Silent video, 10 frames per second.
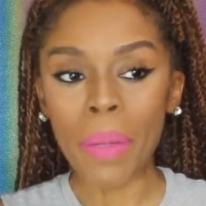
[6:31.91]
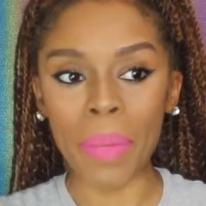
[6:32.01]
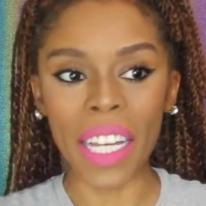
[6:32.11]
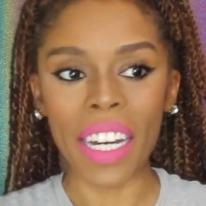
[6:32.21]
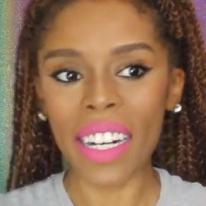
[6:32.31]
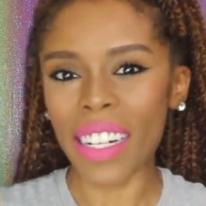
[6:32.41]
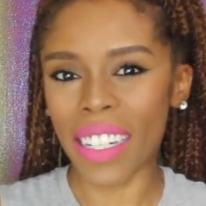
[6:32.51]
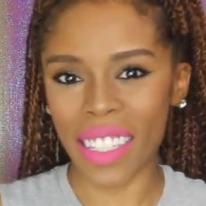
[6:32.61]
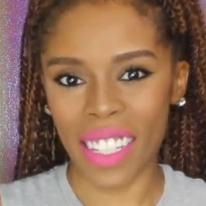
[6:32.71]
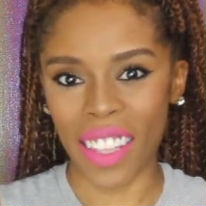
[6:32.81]

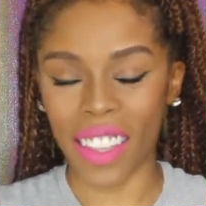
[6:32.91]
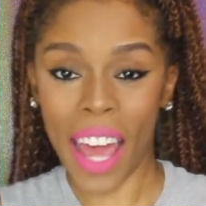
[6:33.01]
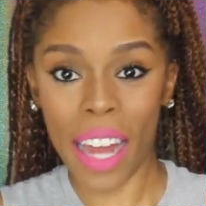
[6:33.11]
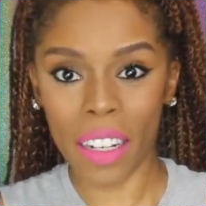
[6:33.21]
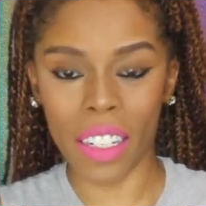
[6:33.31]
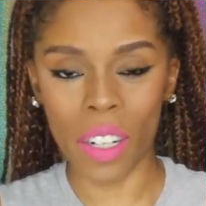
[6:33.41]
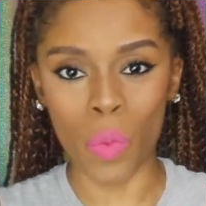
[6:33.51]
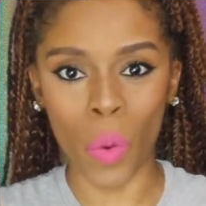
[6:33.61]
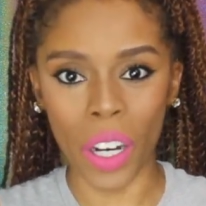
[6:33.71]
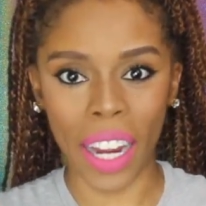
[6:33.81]
Because that
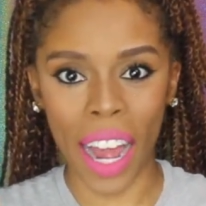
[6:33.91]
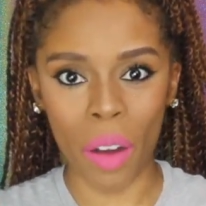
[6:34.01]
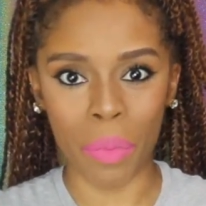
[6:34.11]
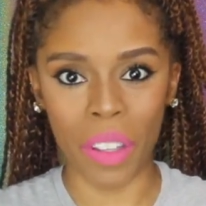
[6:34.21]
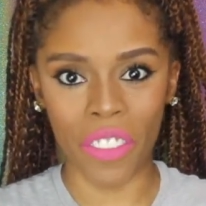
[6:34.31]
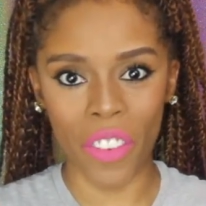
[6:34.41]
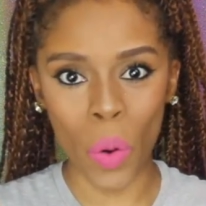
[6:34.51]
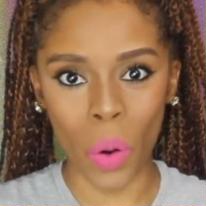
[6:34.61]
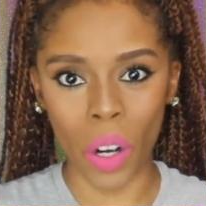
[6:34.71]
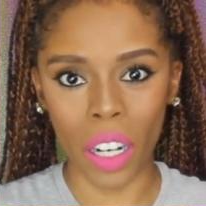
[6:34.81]
didn't work out
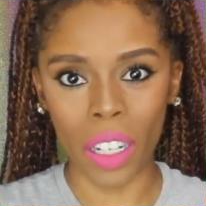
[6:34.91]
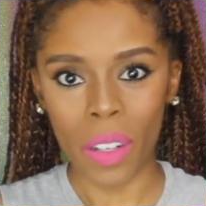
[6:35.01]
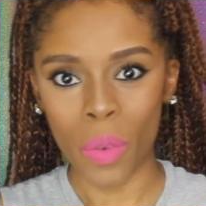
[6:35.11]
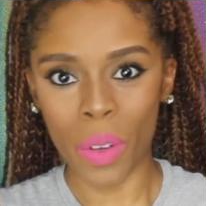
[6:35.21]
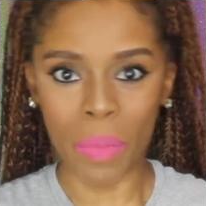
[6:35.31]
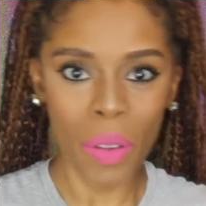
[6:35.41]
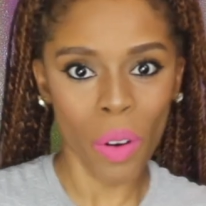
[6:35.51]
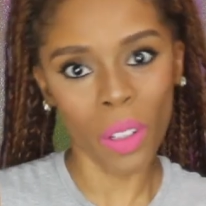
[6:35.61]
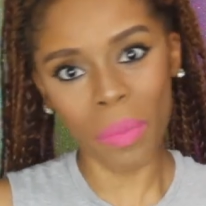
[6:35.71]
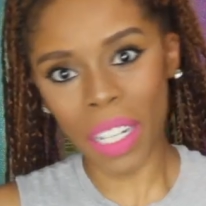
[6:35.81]
before with me
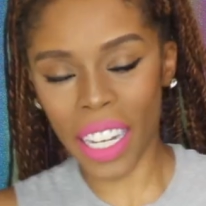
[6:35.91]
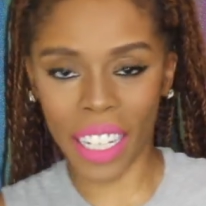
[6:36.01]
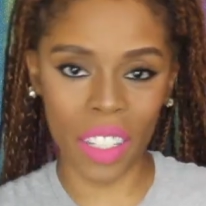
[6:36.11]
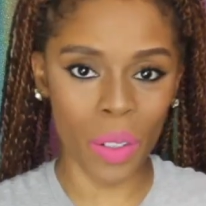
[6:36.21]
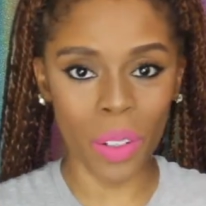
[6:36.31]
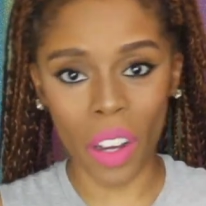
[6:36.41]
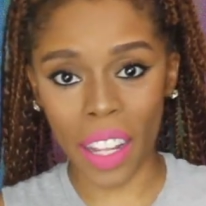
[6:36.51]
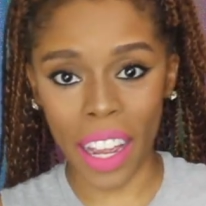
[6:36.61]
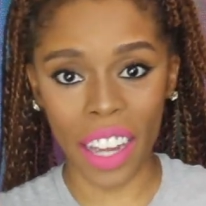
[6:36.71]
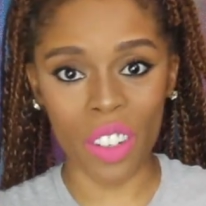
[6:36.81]
rolling my neck and doing all
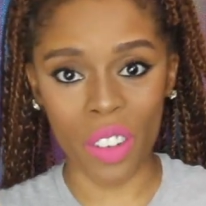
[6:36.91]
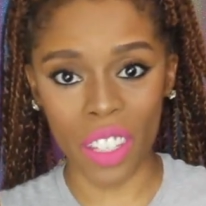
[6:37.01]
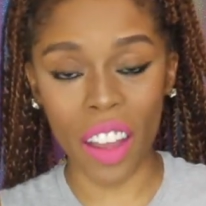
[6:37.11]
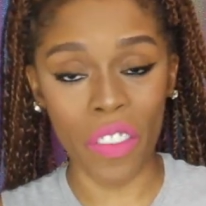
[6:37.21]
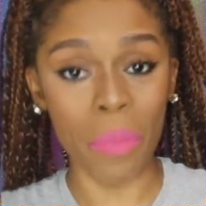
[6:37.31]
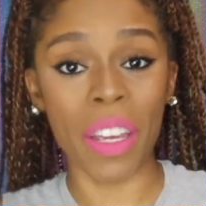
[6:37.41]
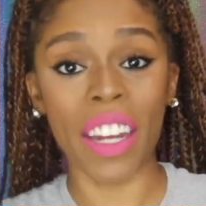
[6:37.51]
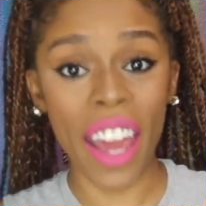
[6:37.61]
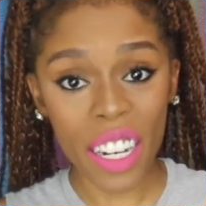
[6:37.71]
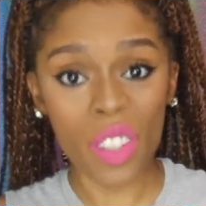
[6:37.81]
that extra stuff and
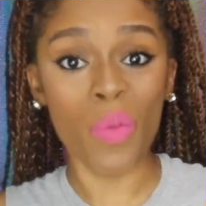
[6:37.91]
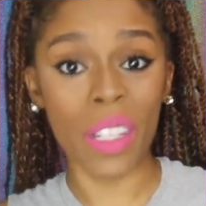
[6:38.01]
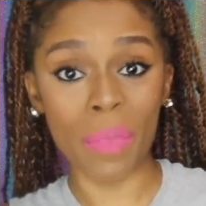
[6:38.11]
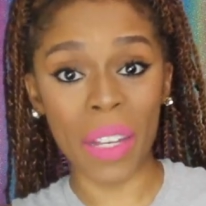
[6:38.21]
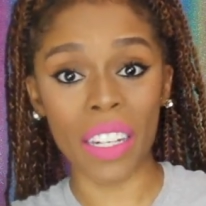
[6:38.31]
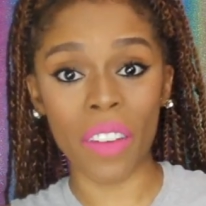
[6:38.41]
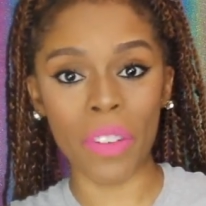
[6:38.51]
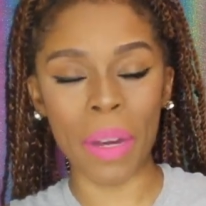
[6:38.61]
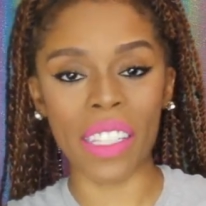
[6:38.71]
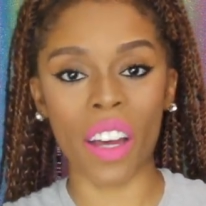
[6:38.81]
being extra when speaking up
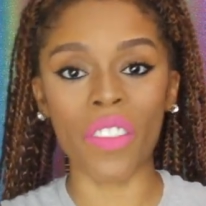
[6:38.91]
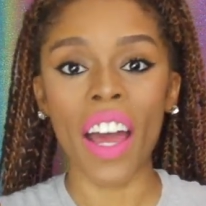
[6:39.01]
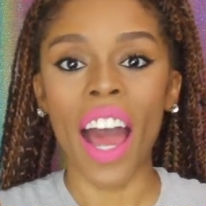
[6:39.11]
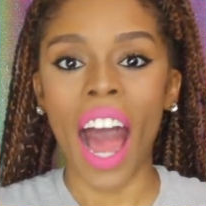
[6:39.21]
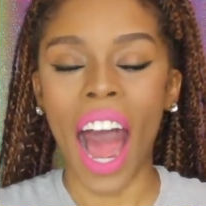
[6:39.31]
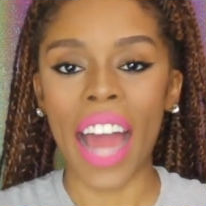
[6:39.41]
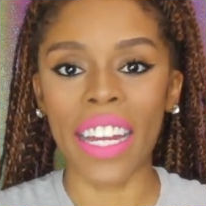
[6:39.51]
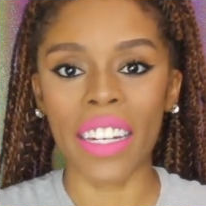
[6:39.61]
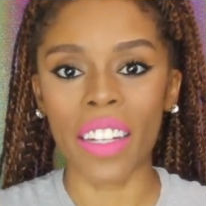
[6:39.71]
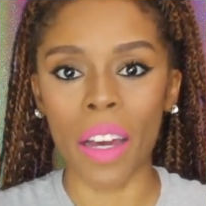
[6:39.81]
for myself, I
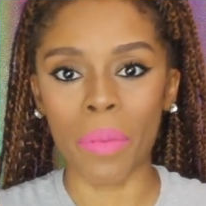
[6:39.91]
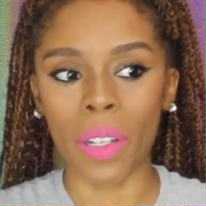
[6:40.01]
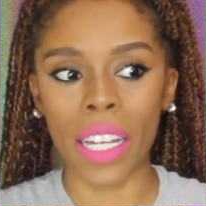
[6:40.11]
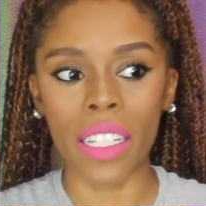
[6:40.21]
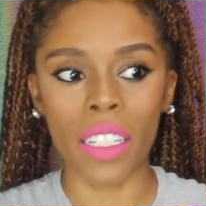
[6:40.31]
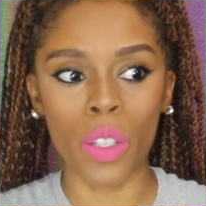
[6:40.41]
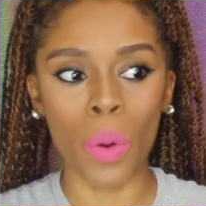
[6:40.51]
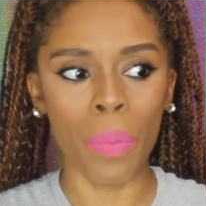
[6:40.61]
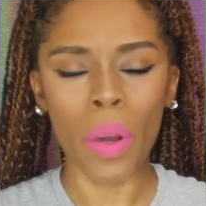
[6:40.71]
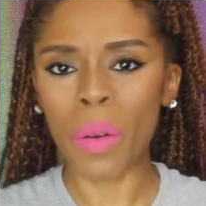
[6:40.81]
ended up getting to
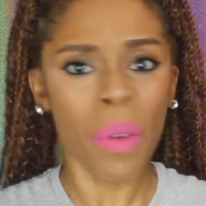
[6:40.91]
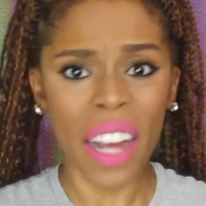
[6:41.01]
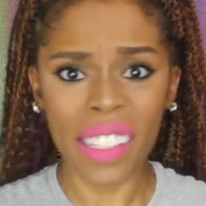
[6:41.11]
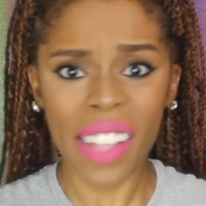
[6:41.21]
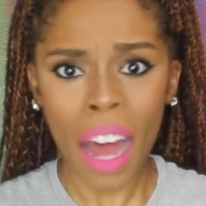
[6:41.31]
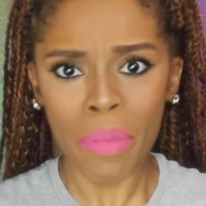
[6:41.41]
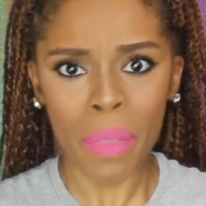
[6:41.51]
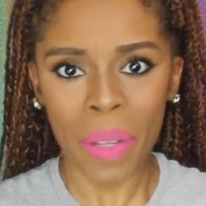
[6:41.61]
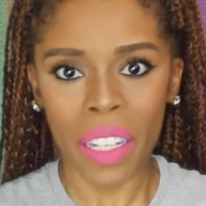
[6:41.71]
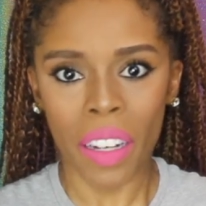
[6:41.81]
a point where I stopped
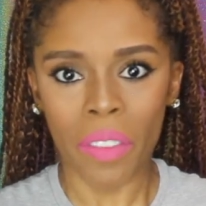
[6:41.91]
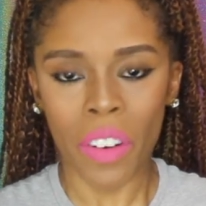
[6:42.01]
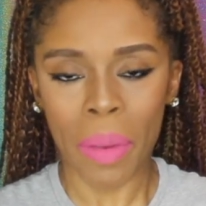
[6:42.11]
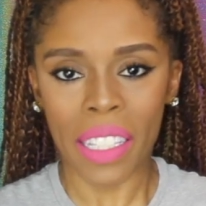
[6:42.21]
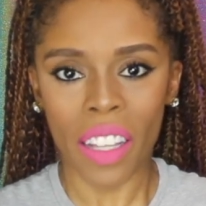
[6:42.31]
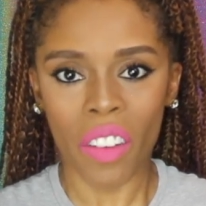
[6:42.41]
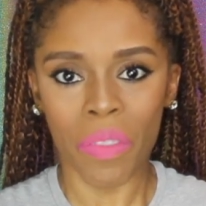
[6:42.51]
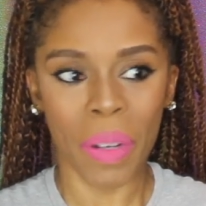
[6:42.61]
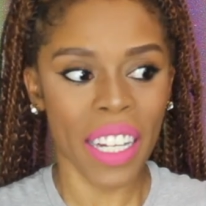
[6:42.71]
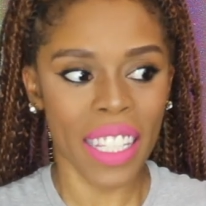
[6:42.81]
speaking up for
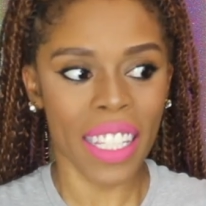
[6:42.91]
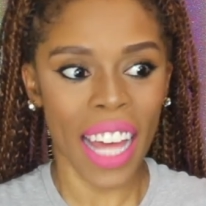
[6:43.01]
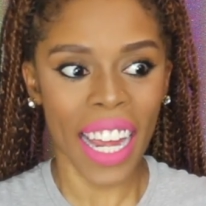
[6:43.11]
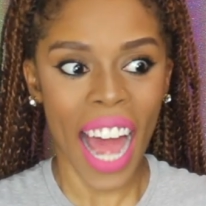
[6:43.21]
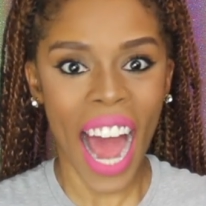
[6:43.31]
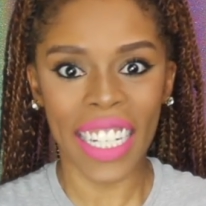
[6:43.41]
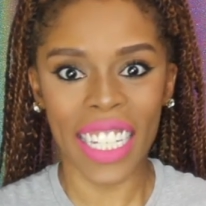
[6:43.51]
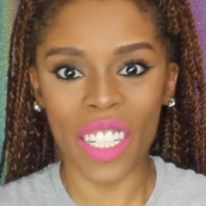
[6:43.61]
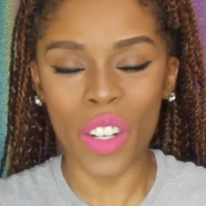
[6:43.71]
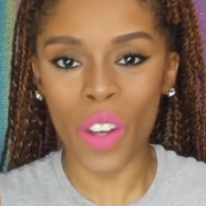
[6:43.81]
myself because it's like, I
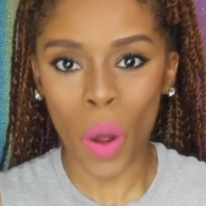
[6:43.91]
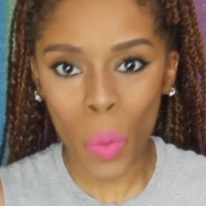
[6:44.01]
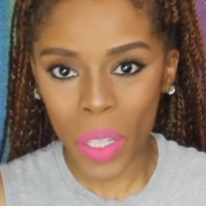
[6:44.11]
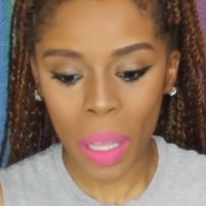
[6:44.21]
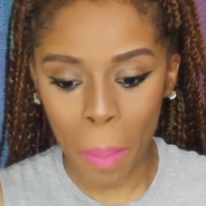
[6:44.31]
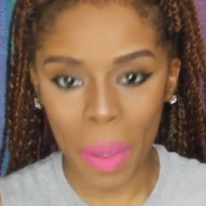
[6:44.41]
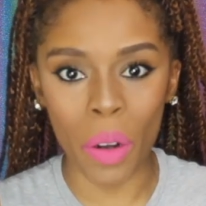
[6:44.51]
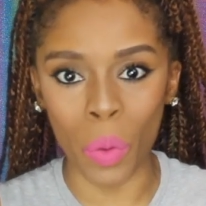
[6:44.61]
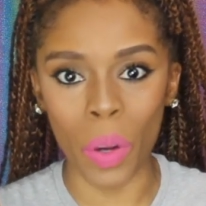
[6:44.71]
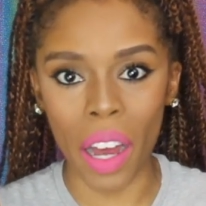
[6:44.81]
didn't know what the
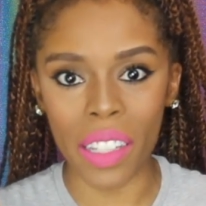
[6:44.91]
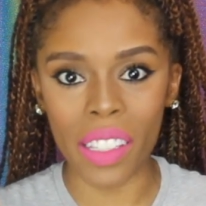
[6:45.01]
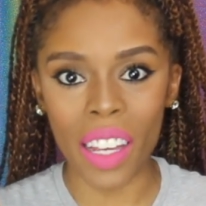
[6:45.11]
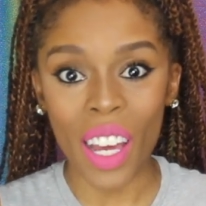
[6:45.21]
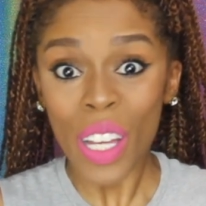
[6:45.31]
middle was.